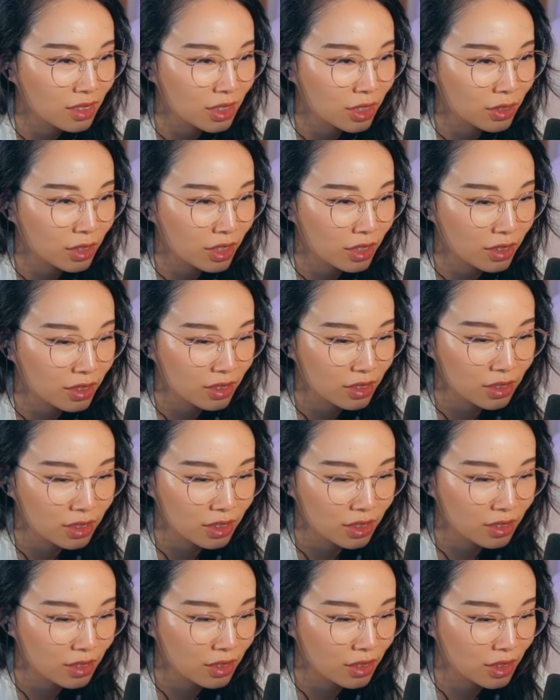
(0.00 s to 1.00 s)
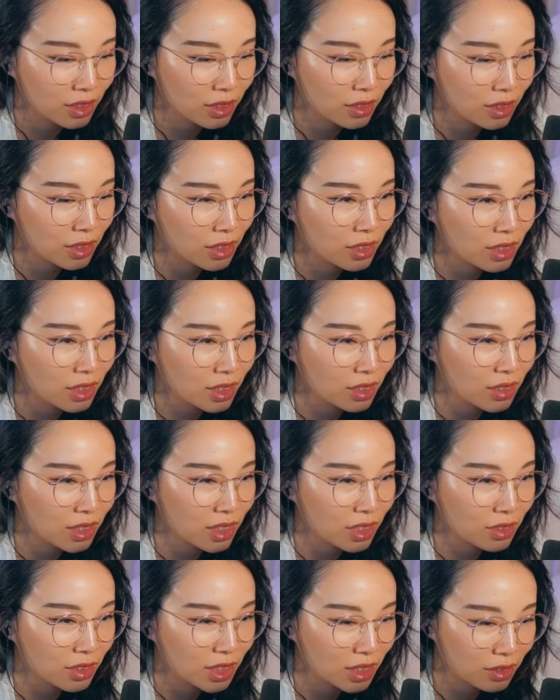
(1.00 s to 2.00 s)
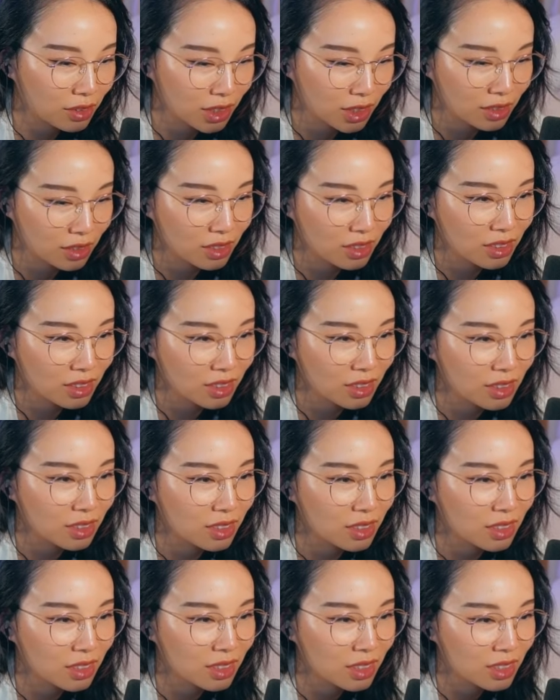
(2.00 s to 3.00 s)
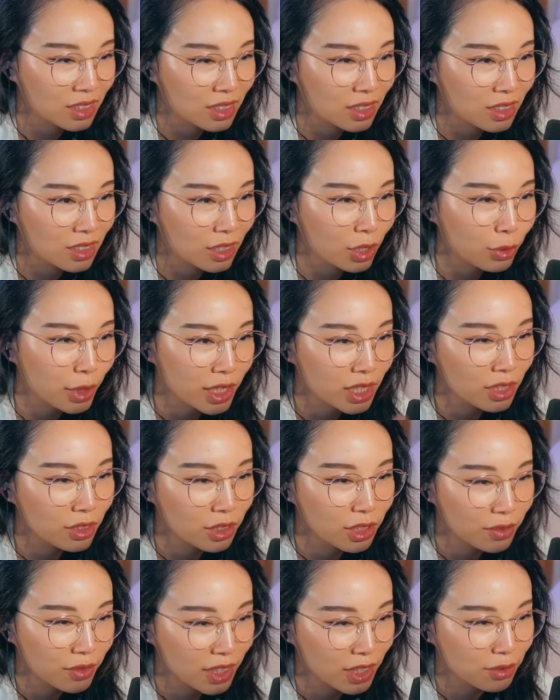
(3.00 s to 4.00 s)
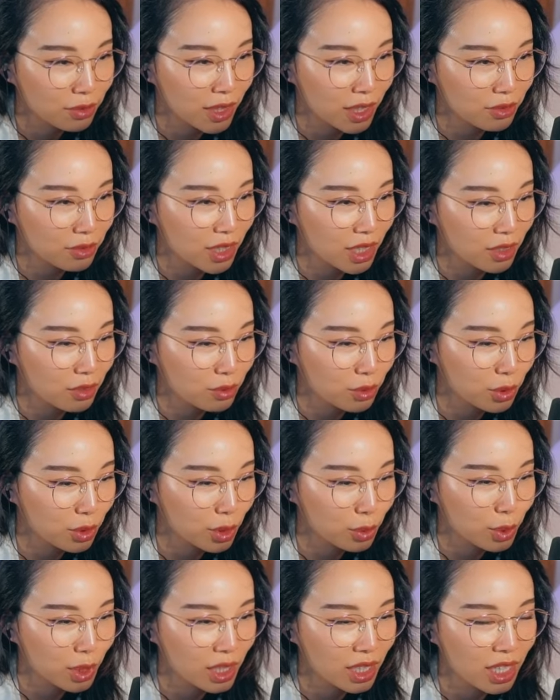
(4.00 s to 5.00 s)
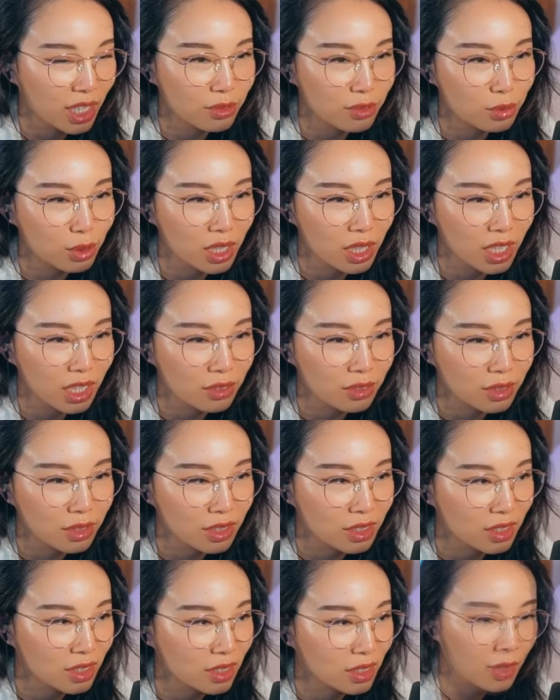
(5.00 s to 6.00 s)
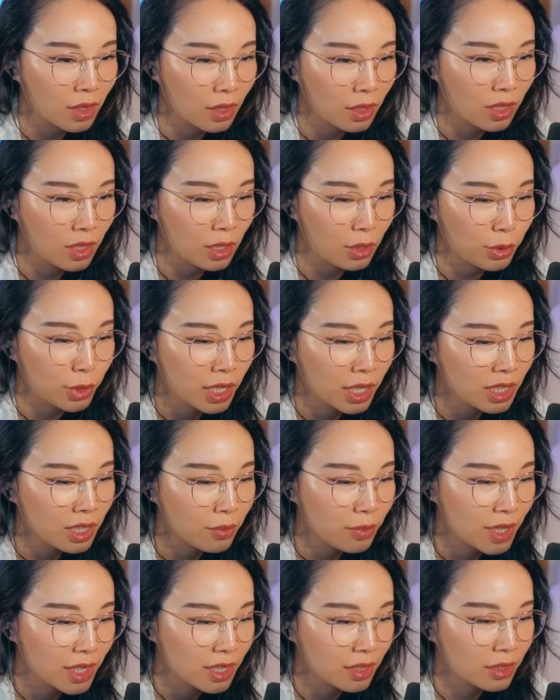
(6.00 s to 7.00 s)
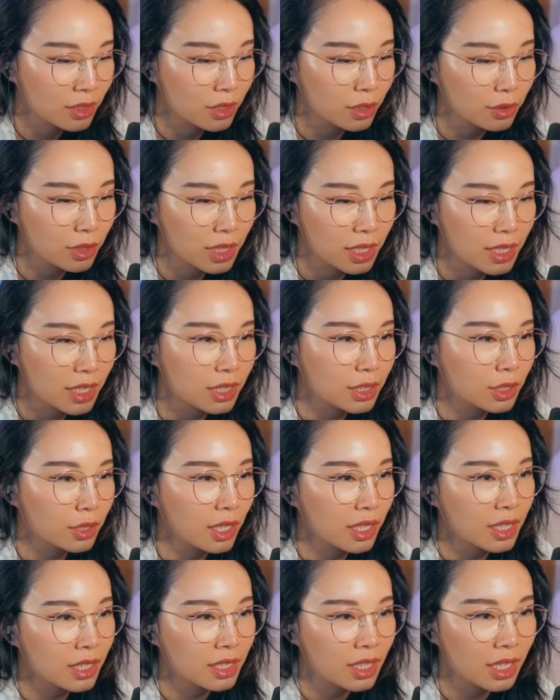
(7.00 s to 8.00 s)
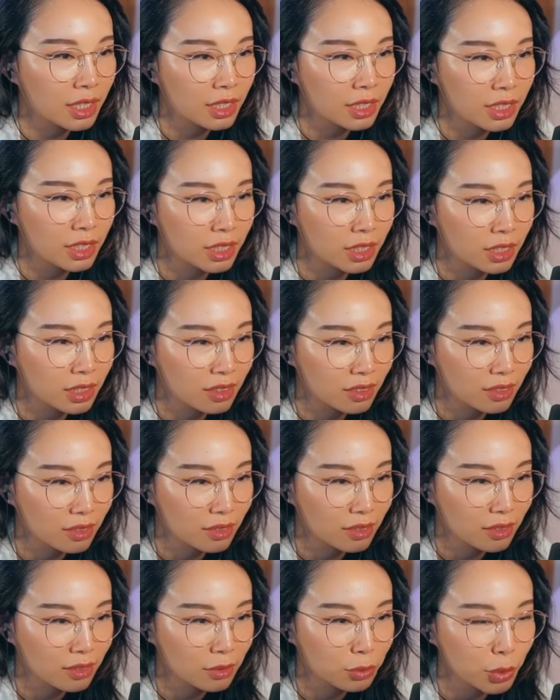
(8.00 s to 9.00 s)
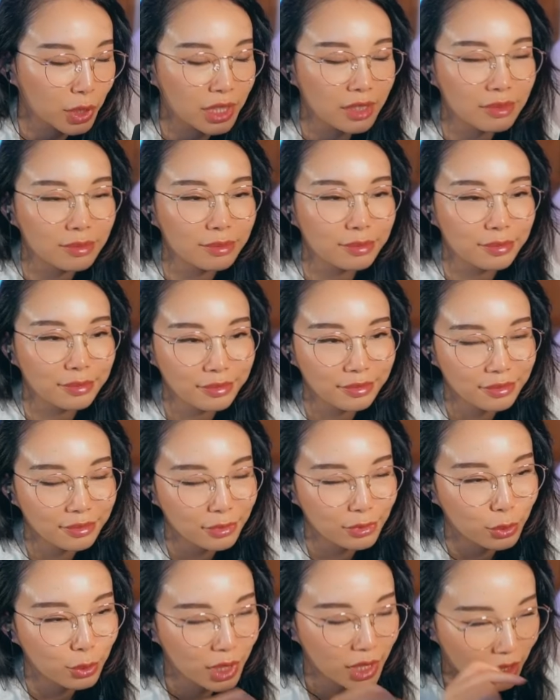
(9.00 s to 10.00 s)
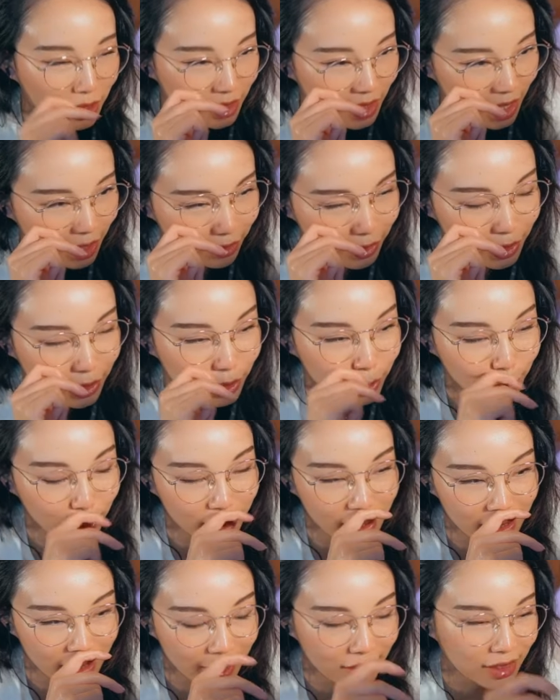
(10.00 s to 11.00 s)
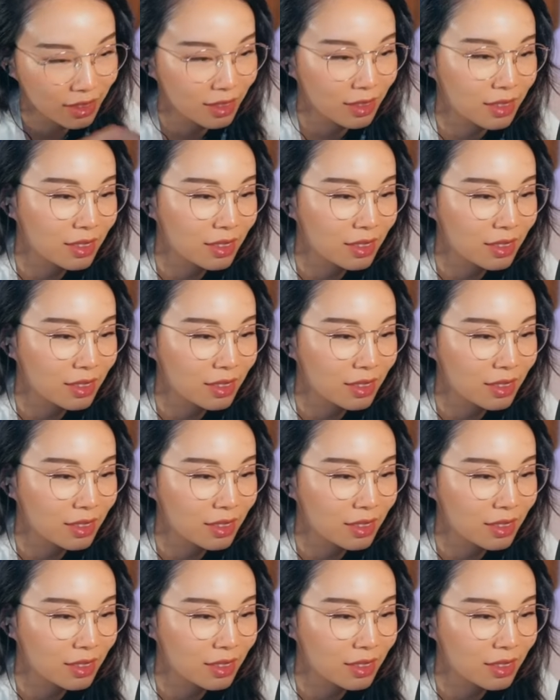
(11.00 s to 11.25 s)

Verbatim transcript: Oh no, oh no, oh no, no, no, no, no, oh no. Oh wait, no, it's fine, it's fine, fine. We're, we're alive, we're alive. Uh, we got a meeting stone here, so I can actually just win without having to do anything.